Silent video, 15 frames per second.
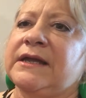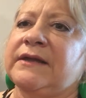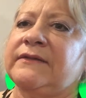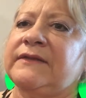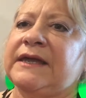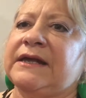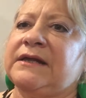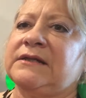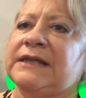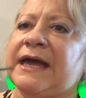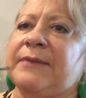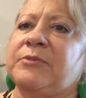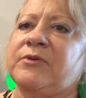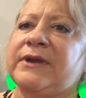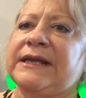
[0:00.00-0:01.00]
They
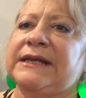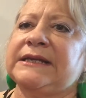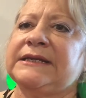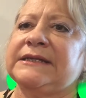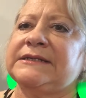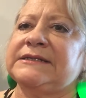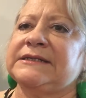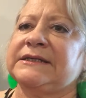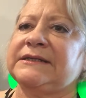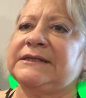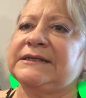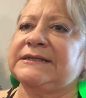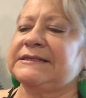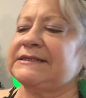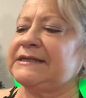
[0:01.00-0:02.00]
collaborated and did
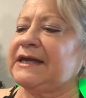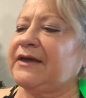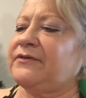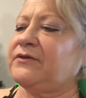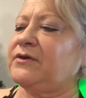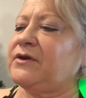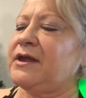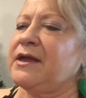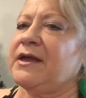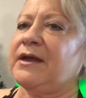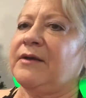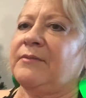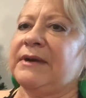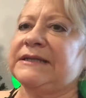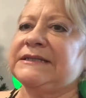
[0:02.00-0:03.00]
this together.
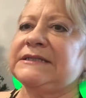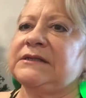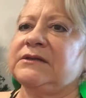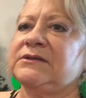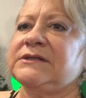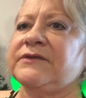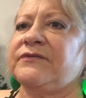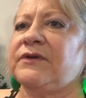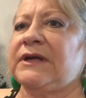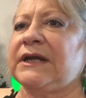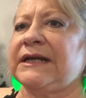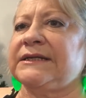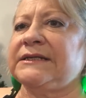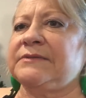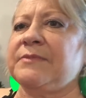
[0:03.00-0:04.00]
Mine's a little different.
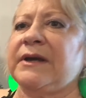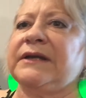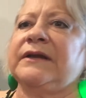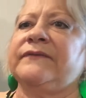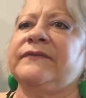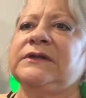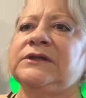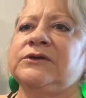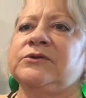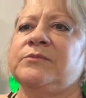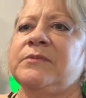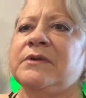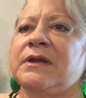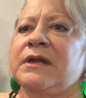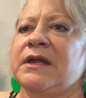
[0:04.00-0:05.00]
I did mine on the
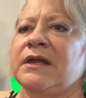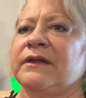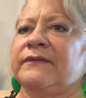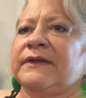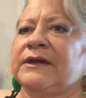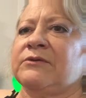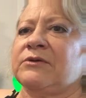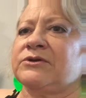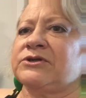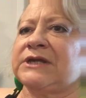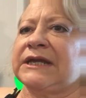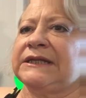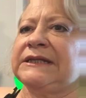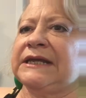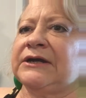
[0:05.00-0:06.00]
loom. They
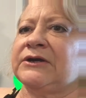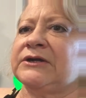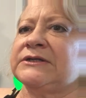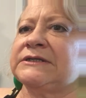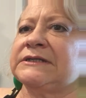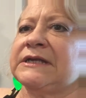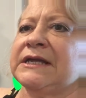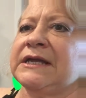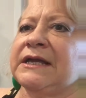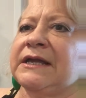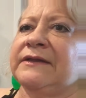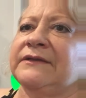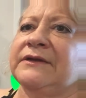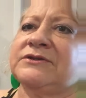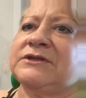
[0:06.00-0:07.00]
crocheted theirs.
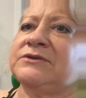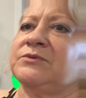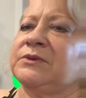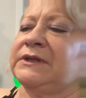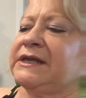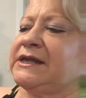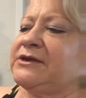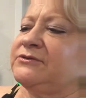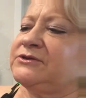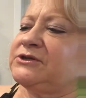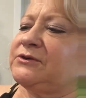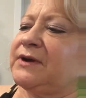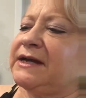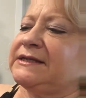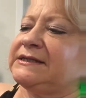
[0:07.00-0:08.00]
Theirs is really cute
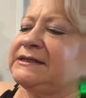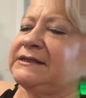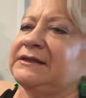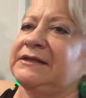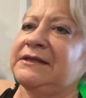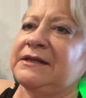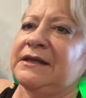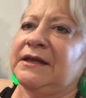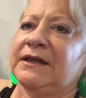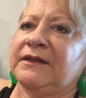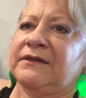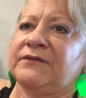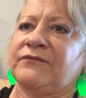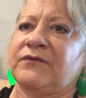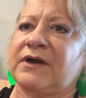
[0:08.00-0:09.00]
too. I did
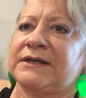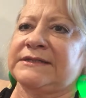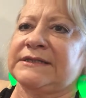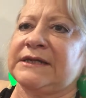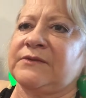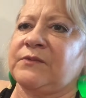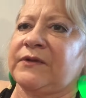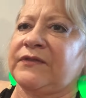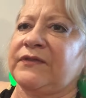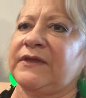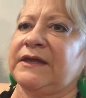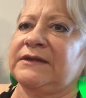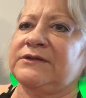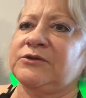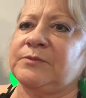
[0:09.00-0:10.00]
the frosting with
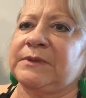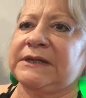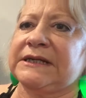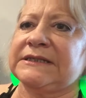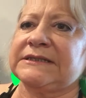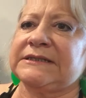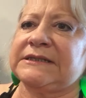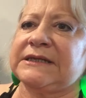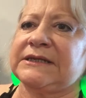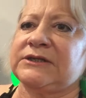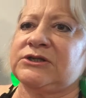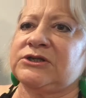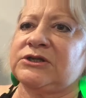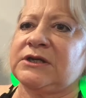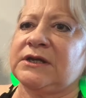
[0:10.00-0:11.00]
the duplicate
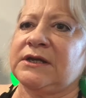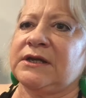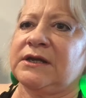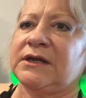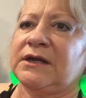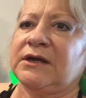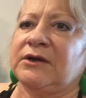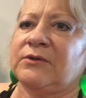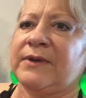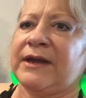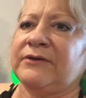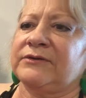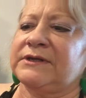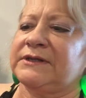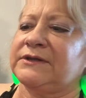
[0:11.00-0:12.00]
stitch
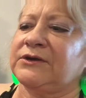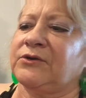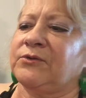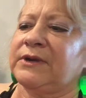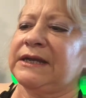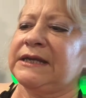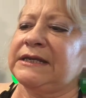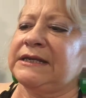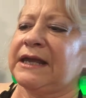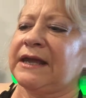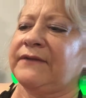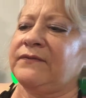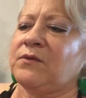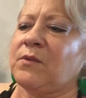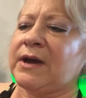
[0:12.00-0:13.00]
around in the green
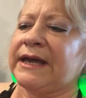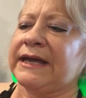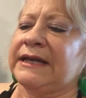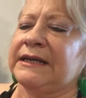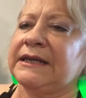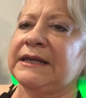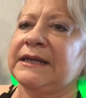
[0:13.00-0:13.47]
and the white.